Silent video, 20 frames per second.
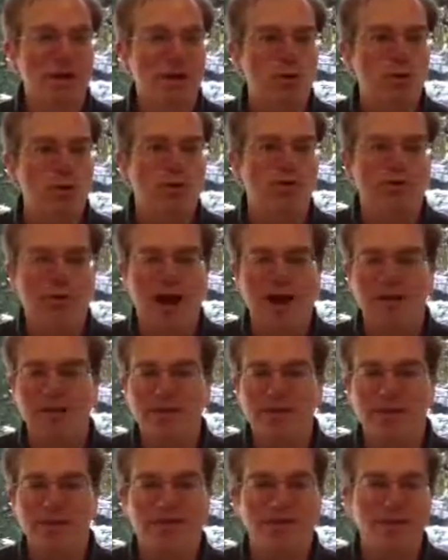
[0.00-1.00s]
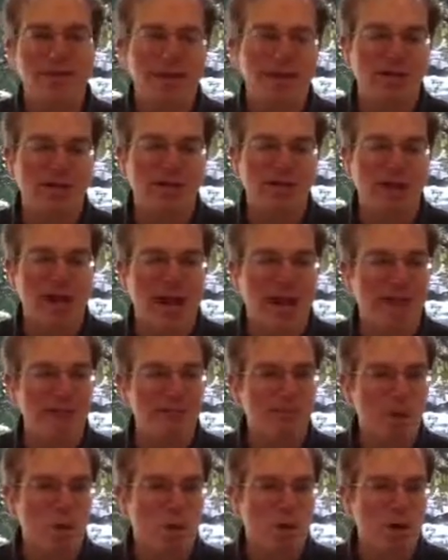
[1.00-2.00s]
You can find this information
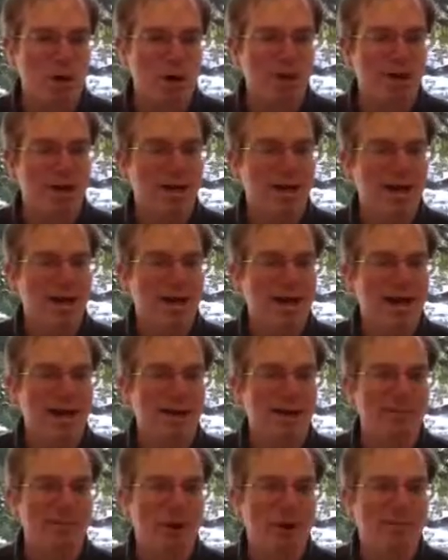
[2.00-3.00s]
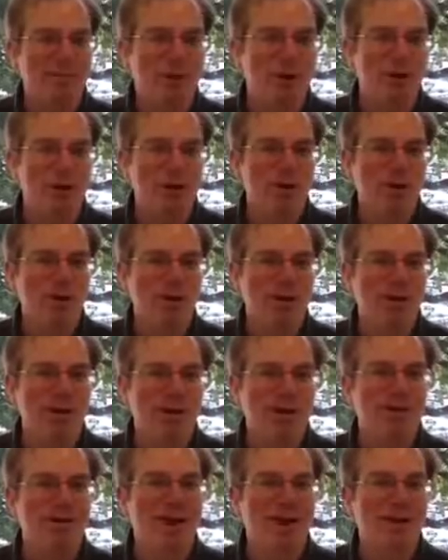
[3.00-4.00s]
and more in my book,
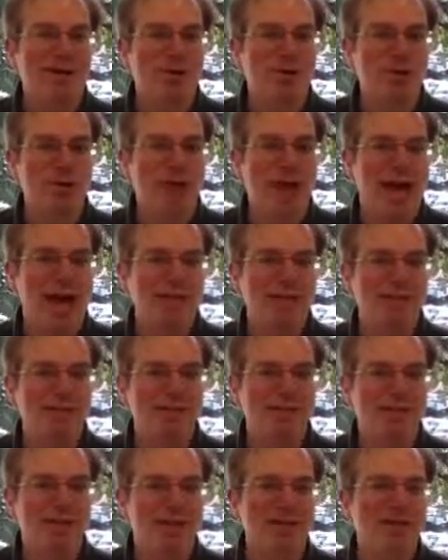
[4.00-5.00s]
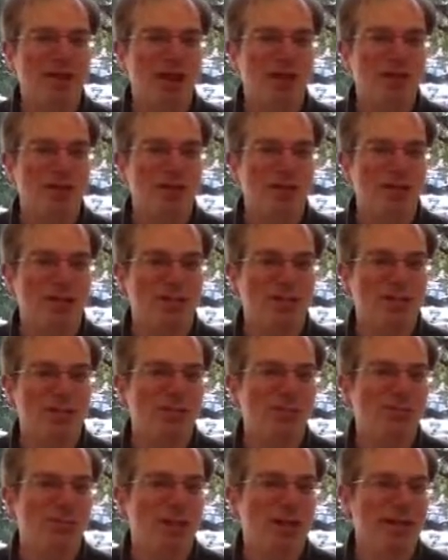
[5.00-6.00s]
Natural Gas Technologies
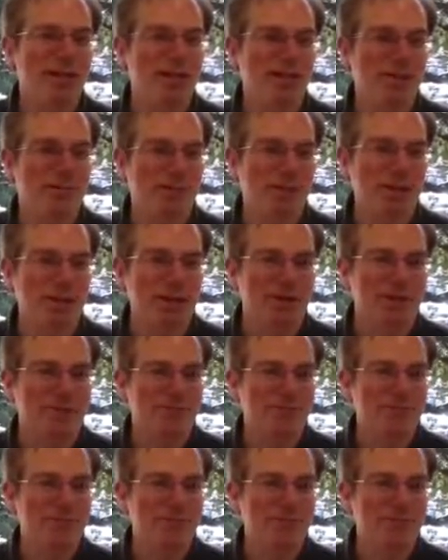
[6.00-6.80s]
Explained Simply.